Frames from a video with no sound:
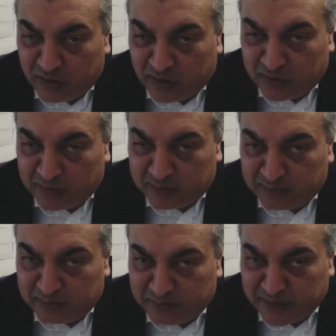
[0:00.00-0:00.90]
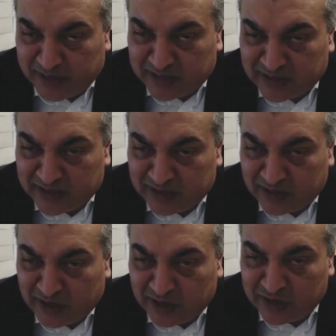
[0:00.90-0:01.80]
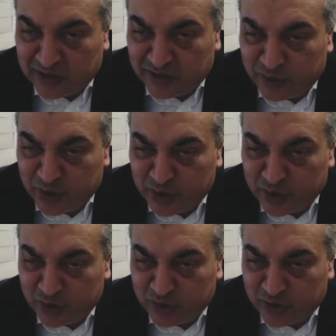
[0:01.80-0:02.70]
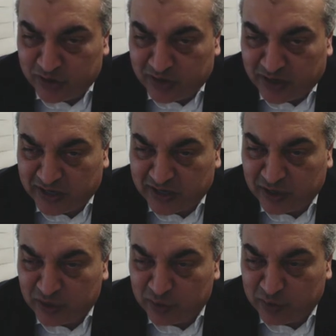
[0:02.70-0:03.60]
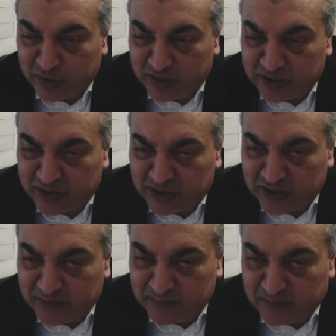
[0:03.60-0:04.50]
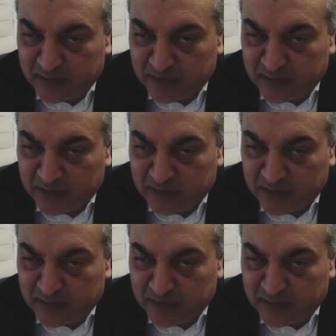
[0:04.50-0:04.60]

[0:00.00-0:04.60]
banks outside of Mauritius and counterparties